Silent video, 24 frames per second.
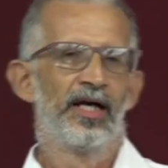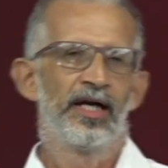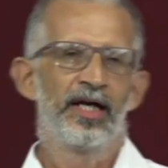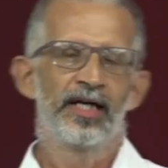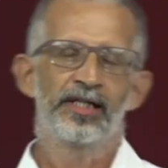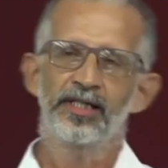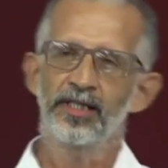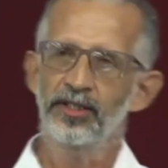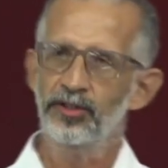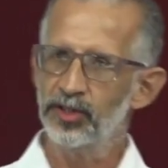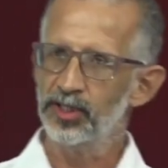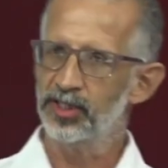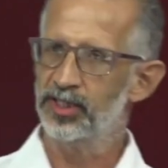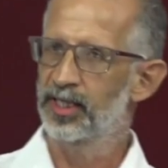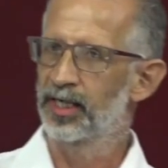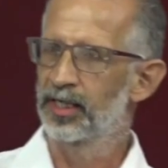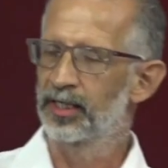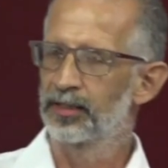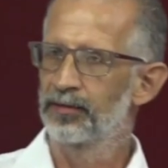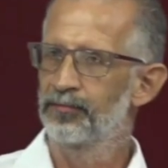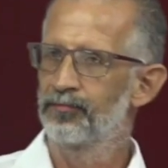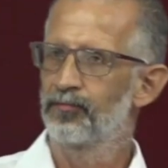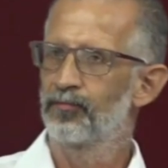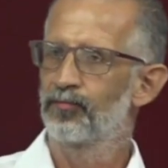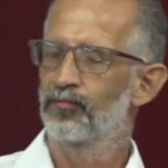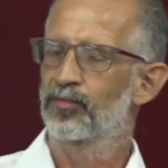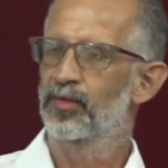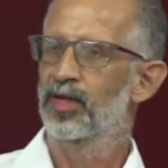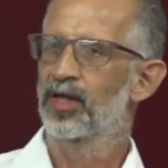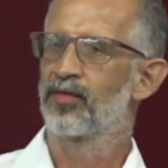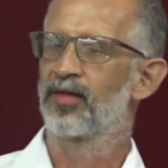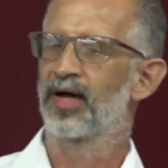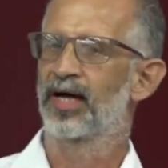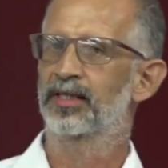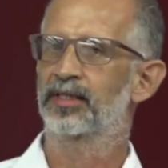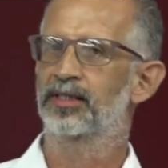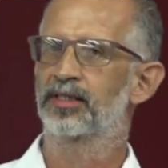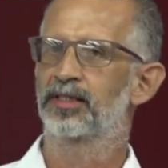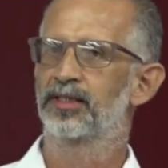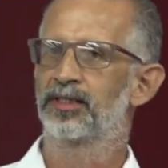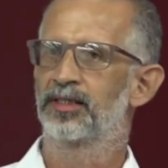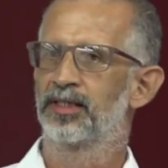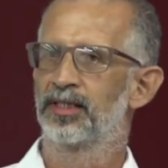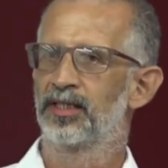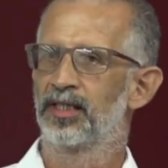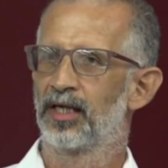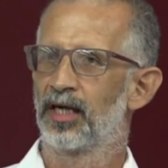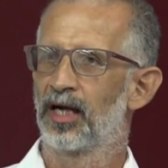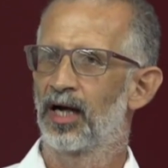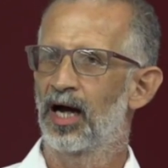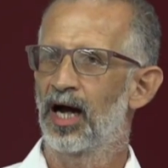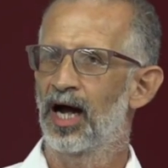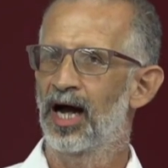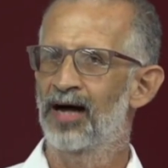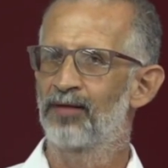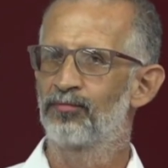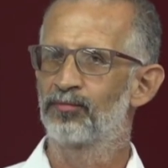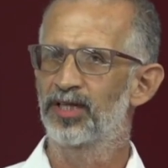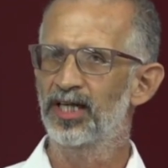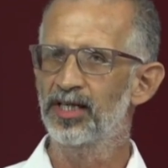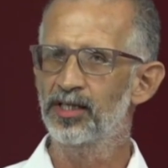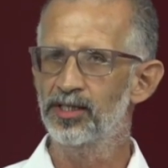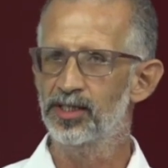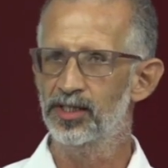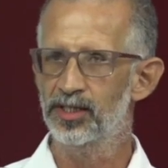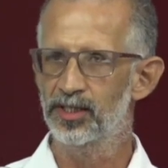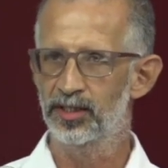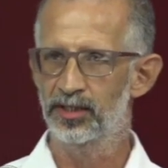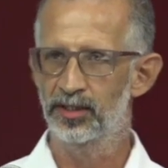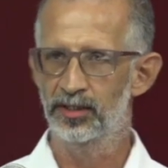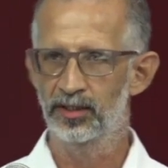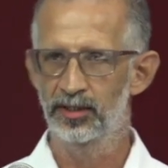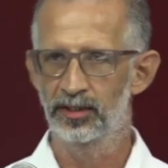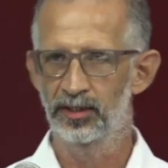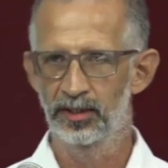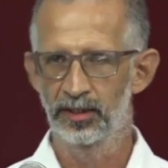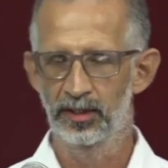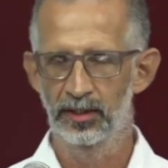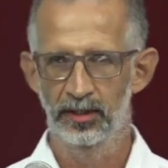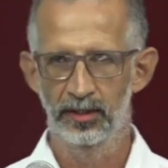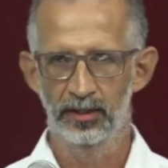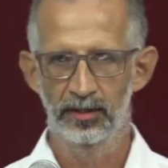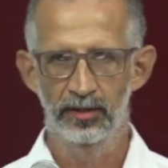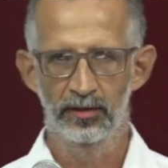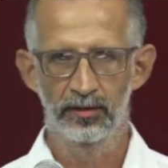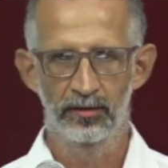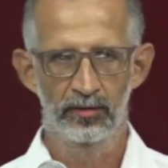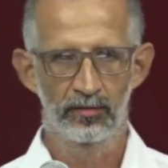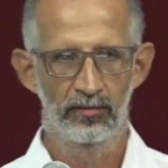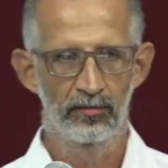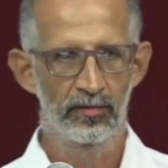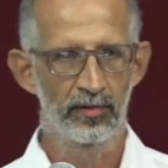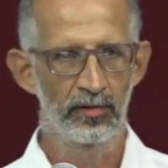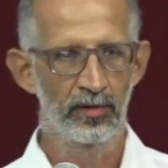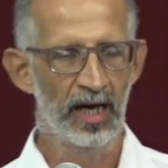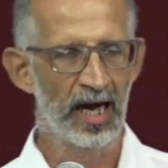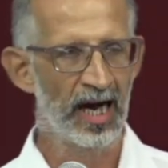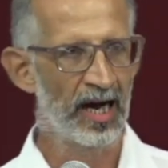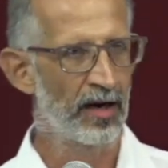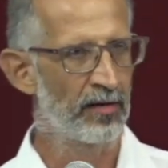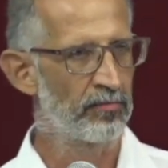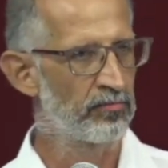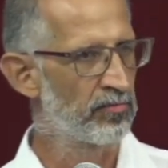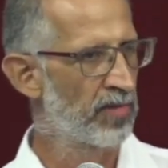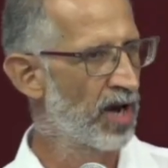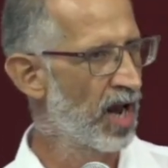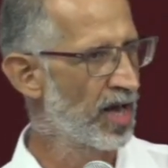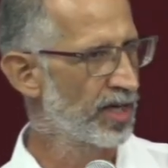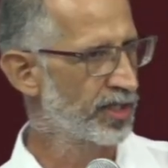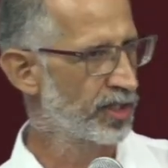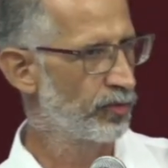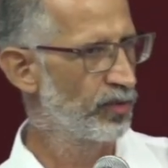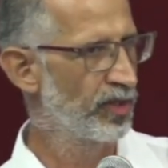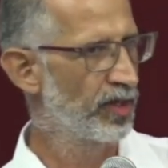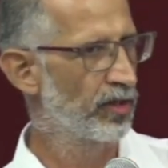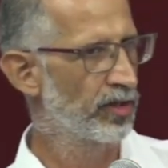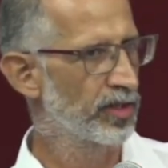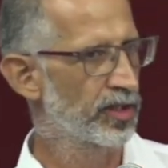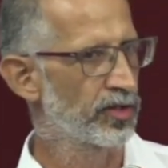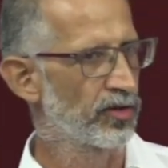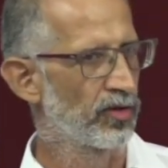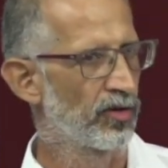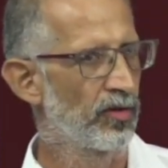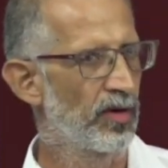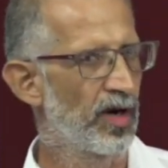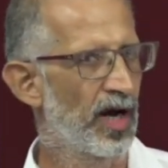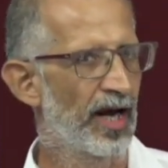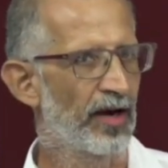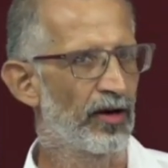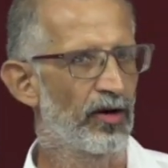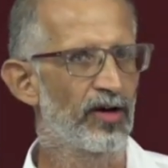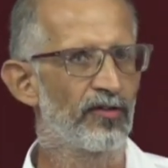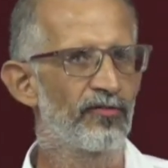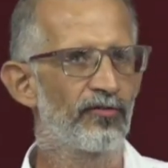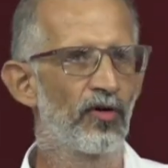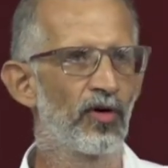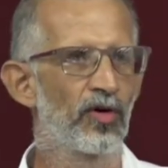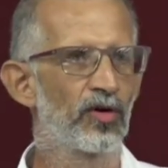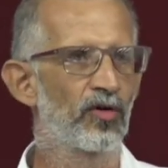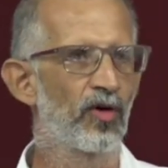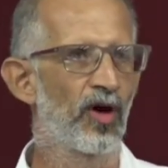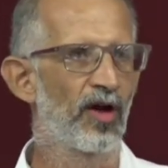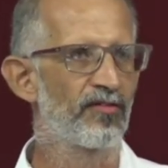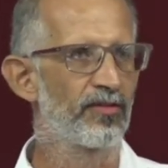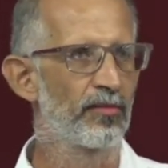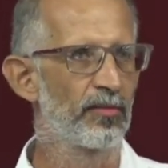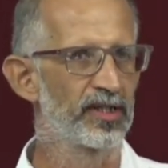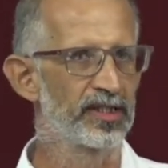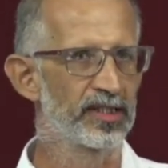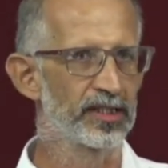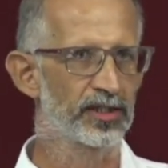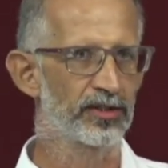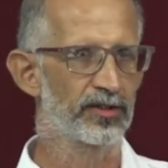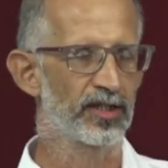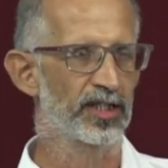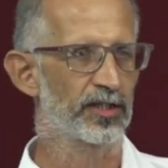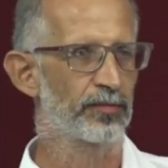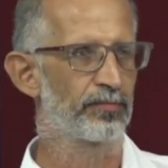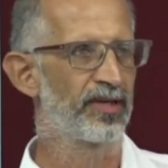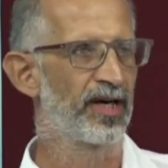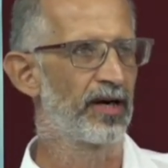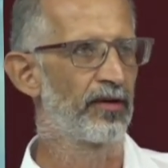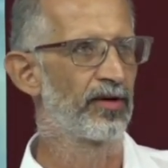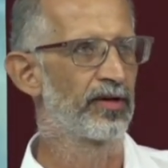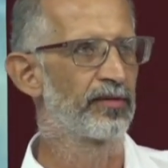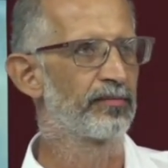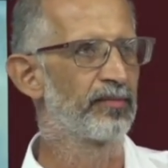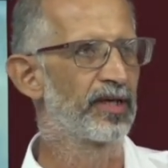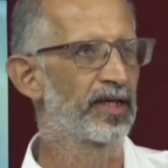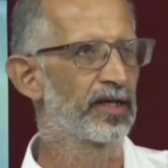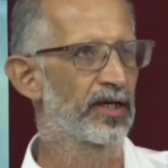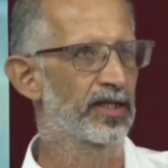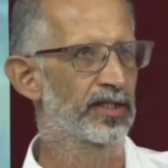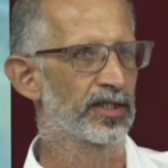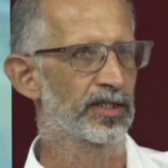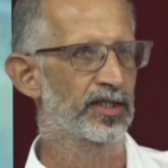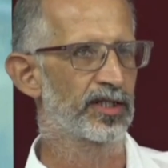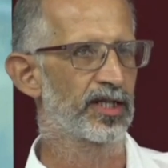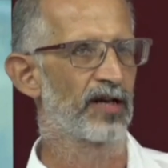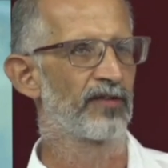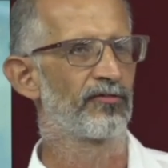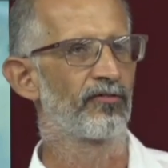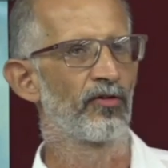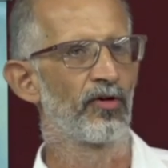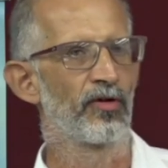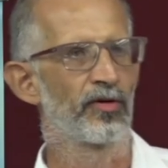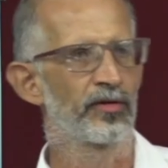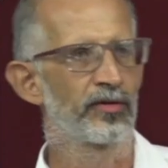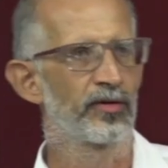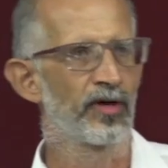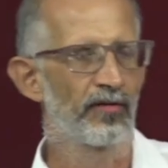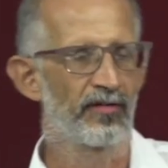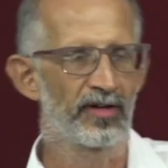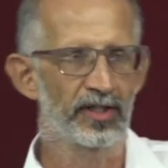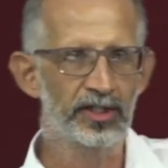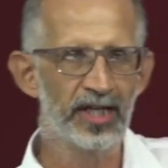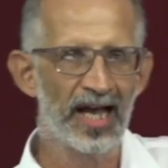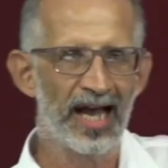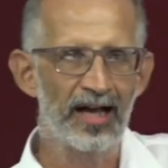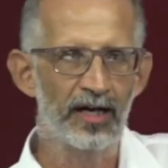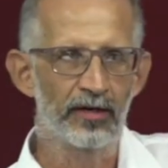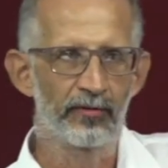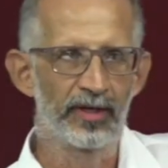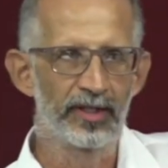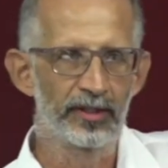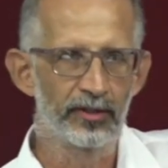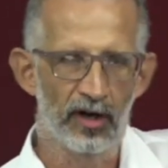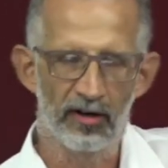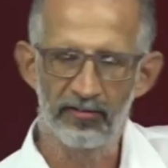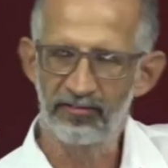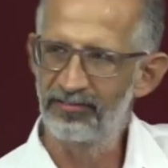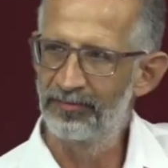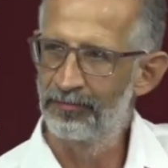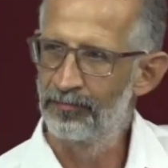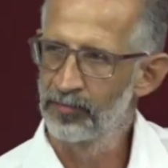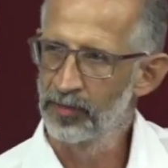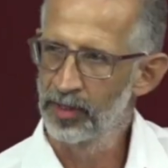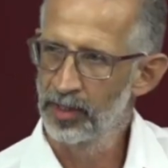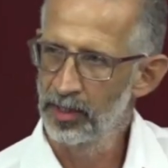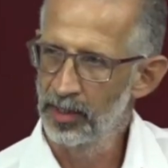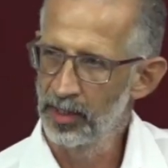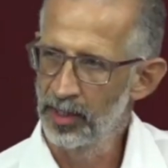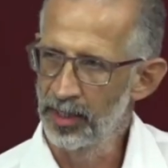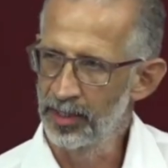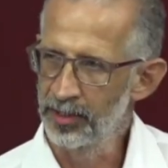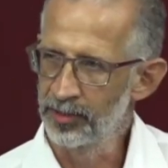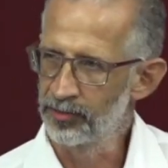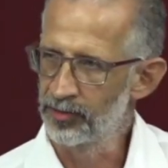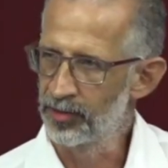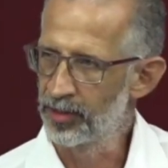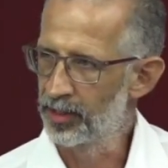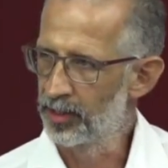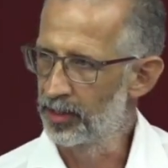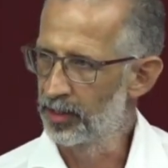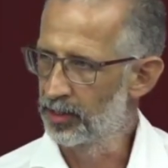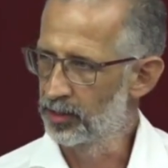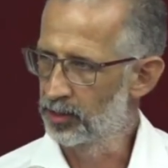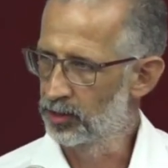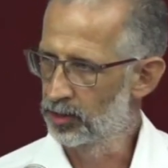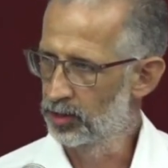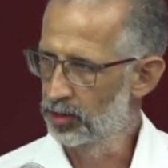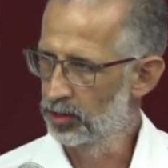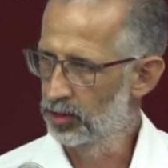it's interesting that just last week or so, I got a phone call from a distressed parent because a cell phone of a child went off in the